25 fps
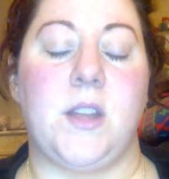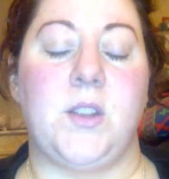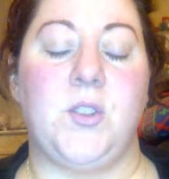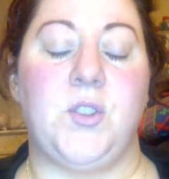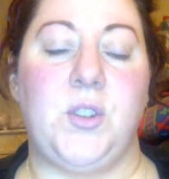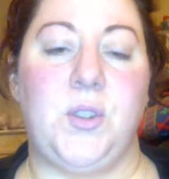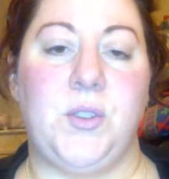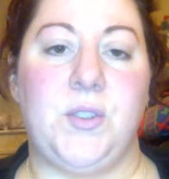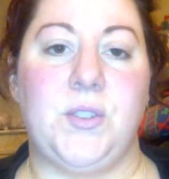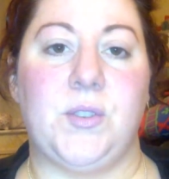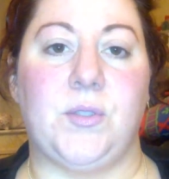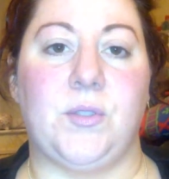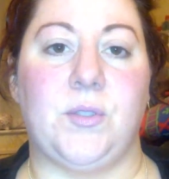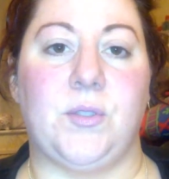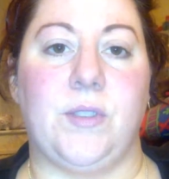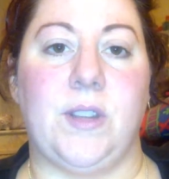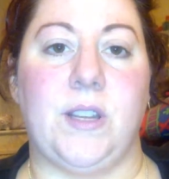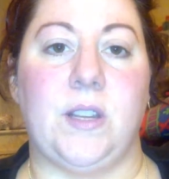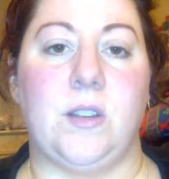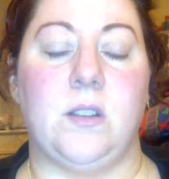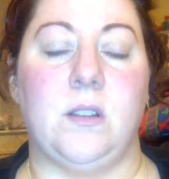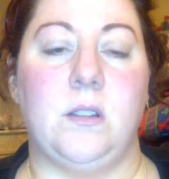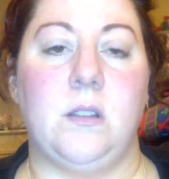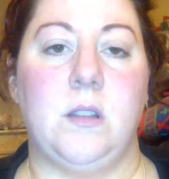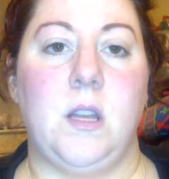
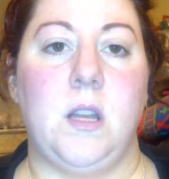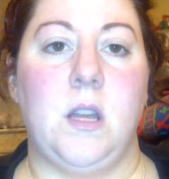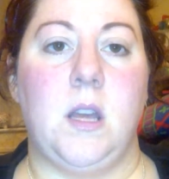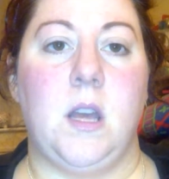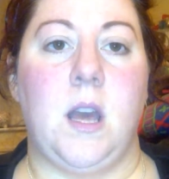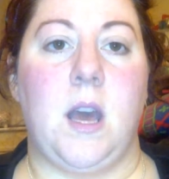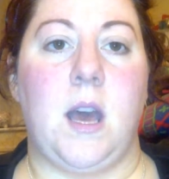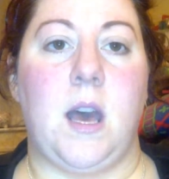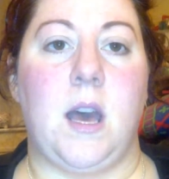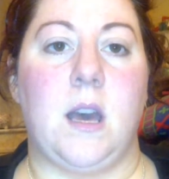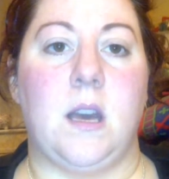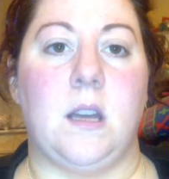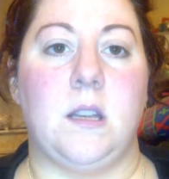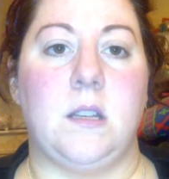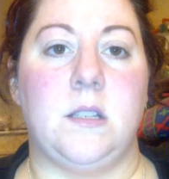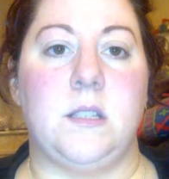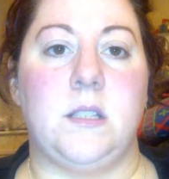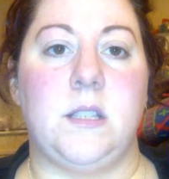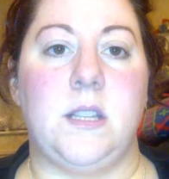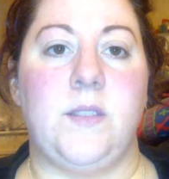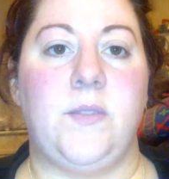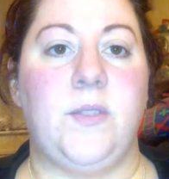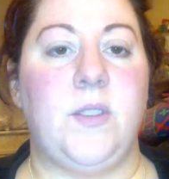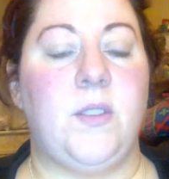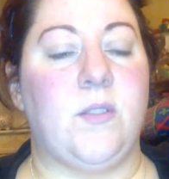tutorial,
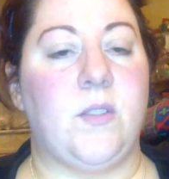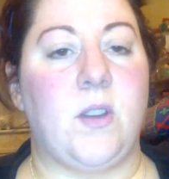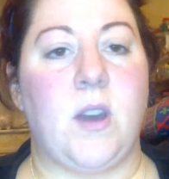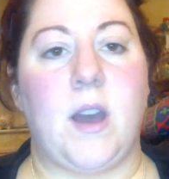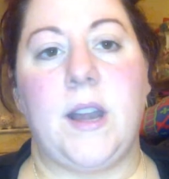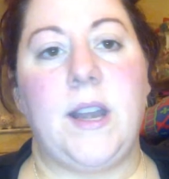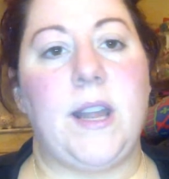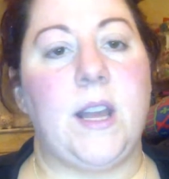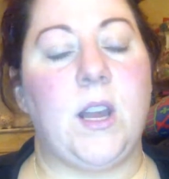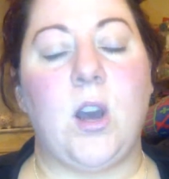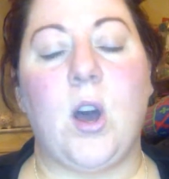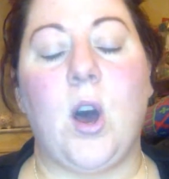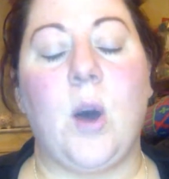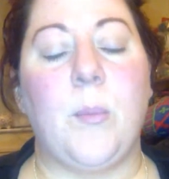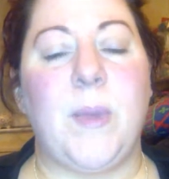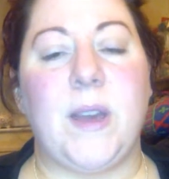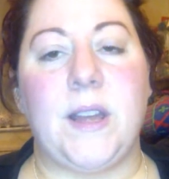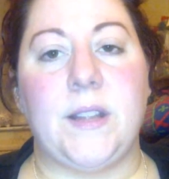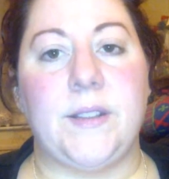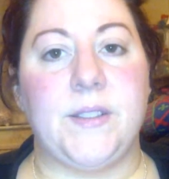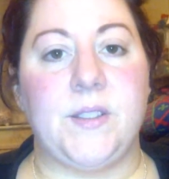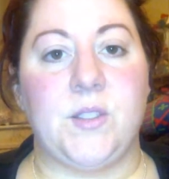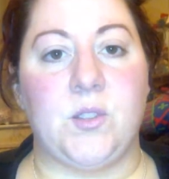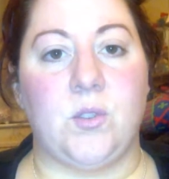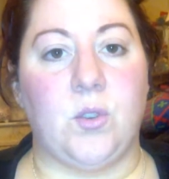and if you've got any
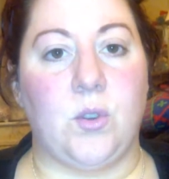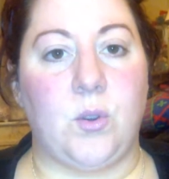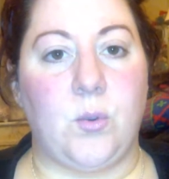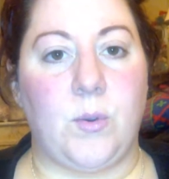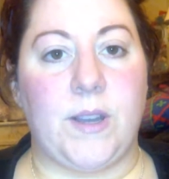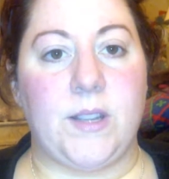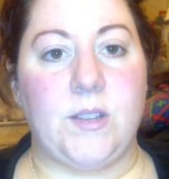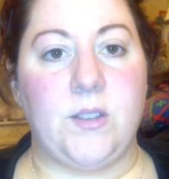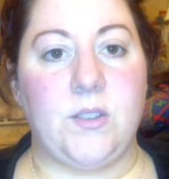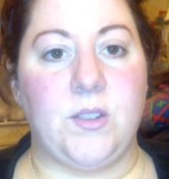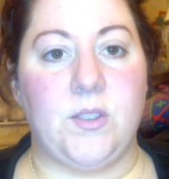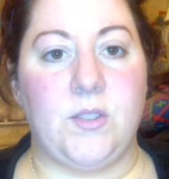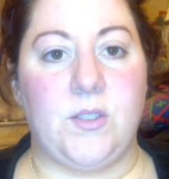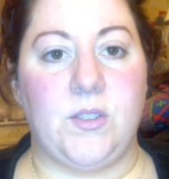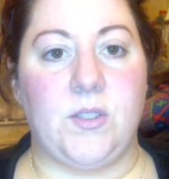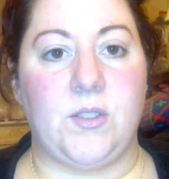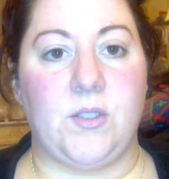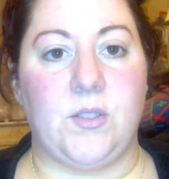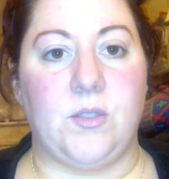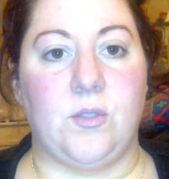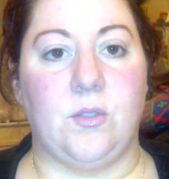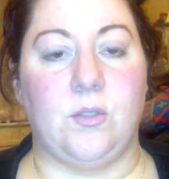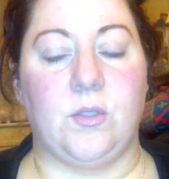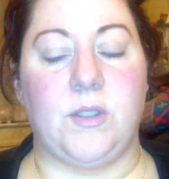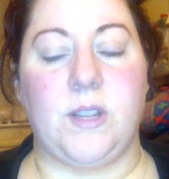comments or questions
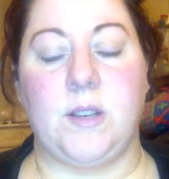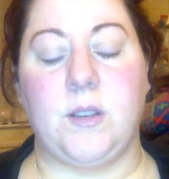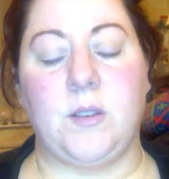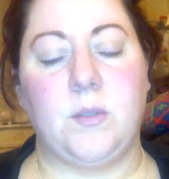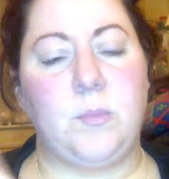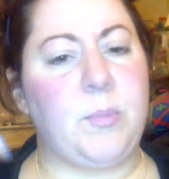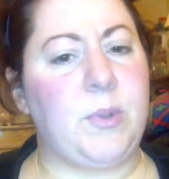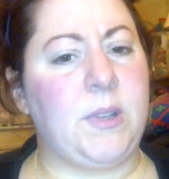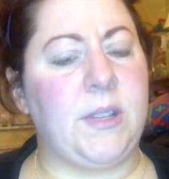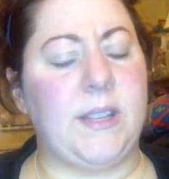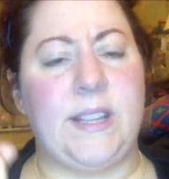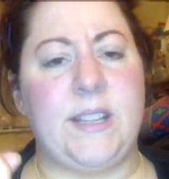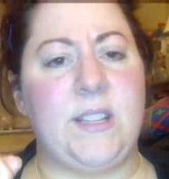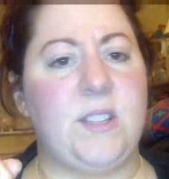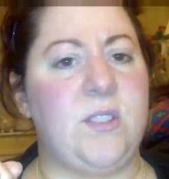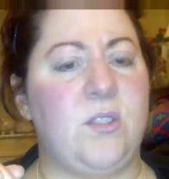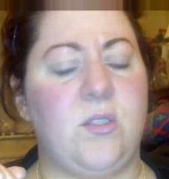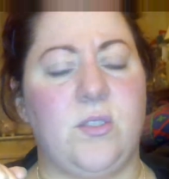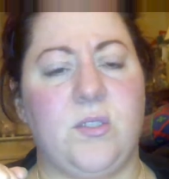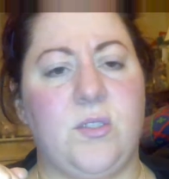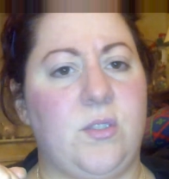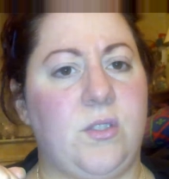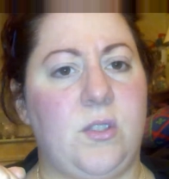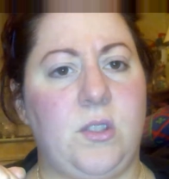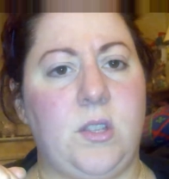at all, then please
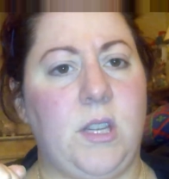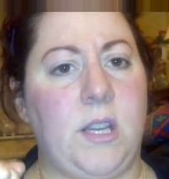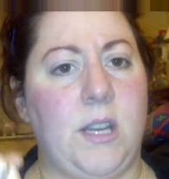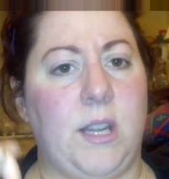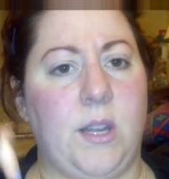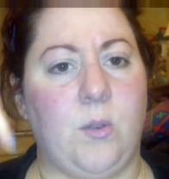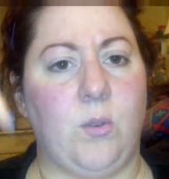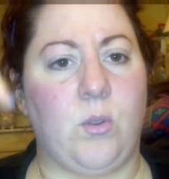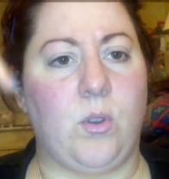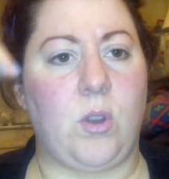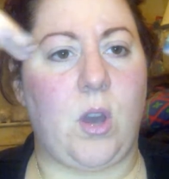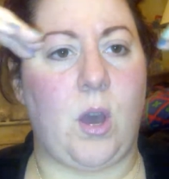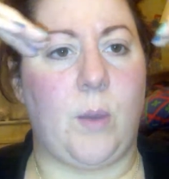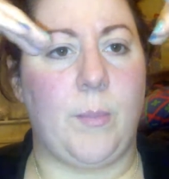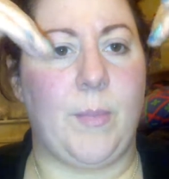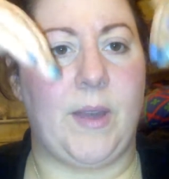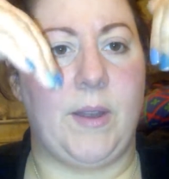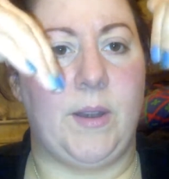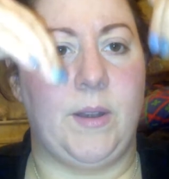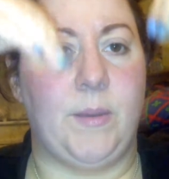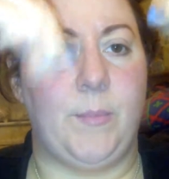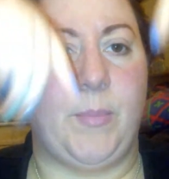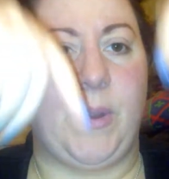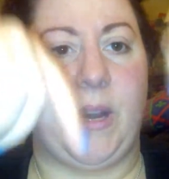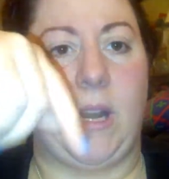just
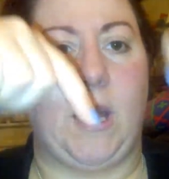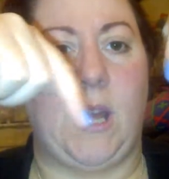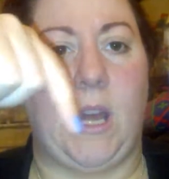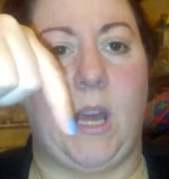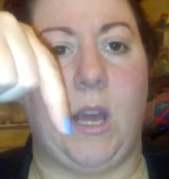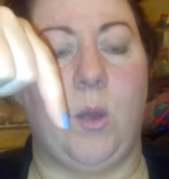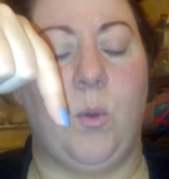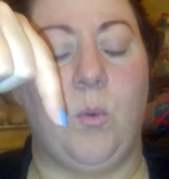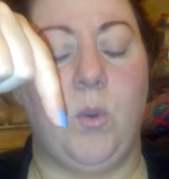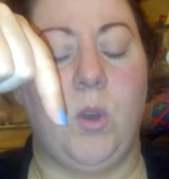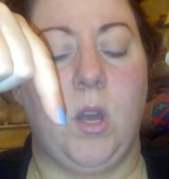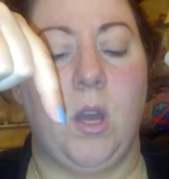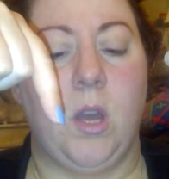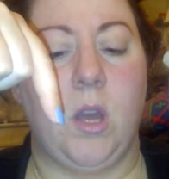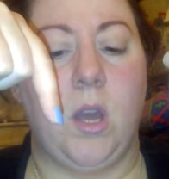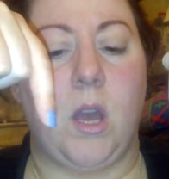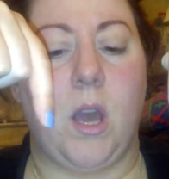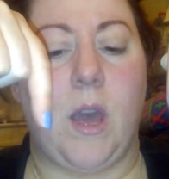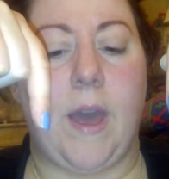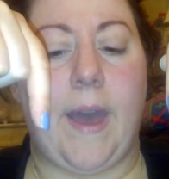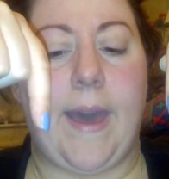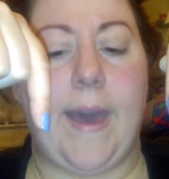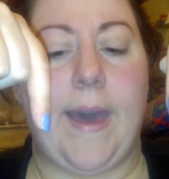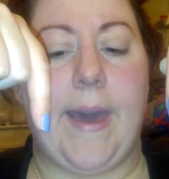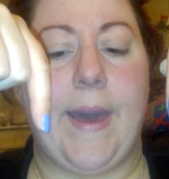comment below.
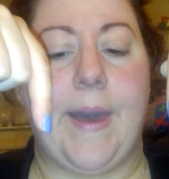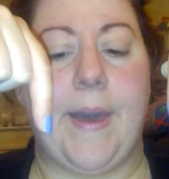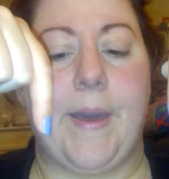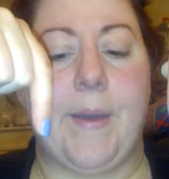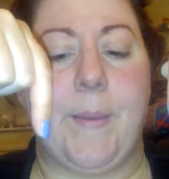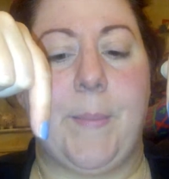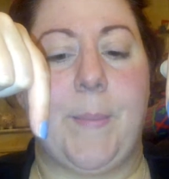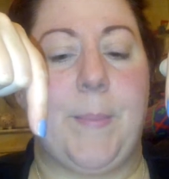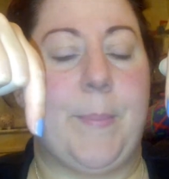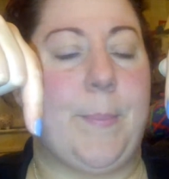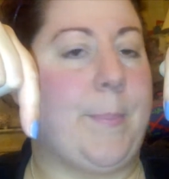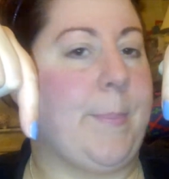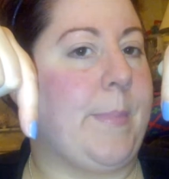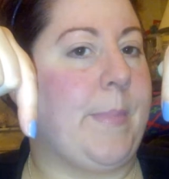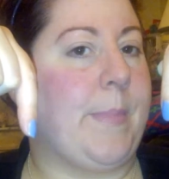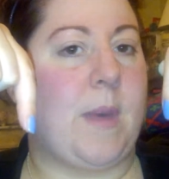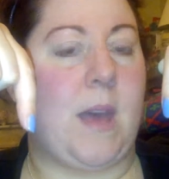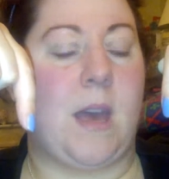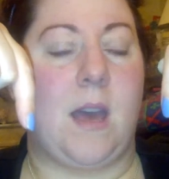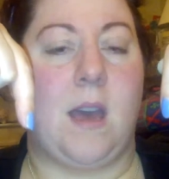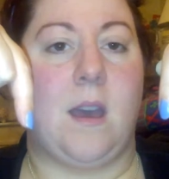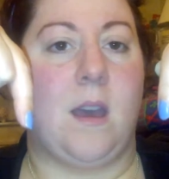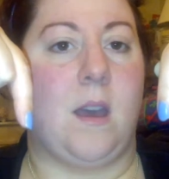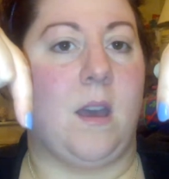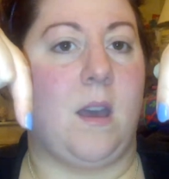
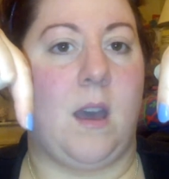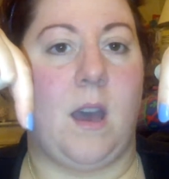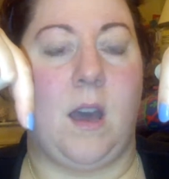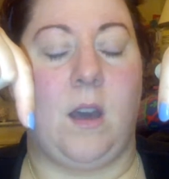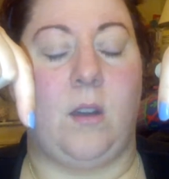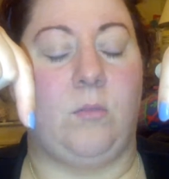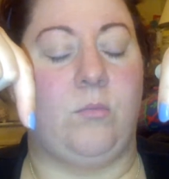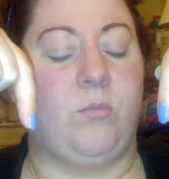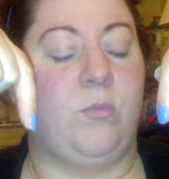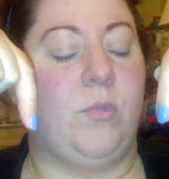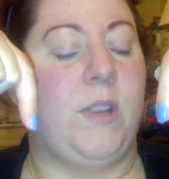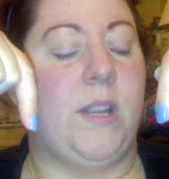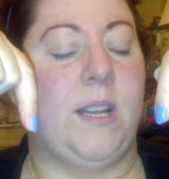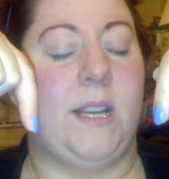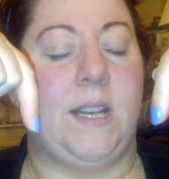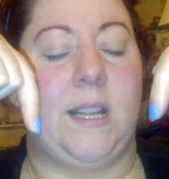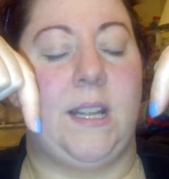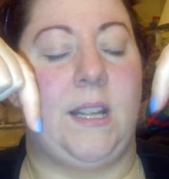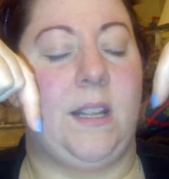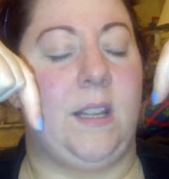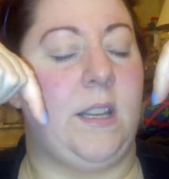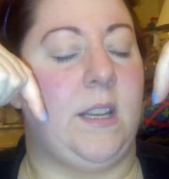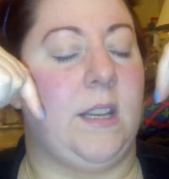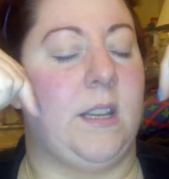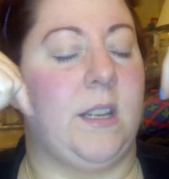I'll
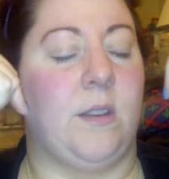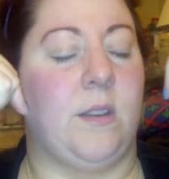really,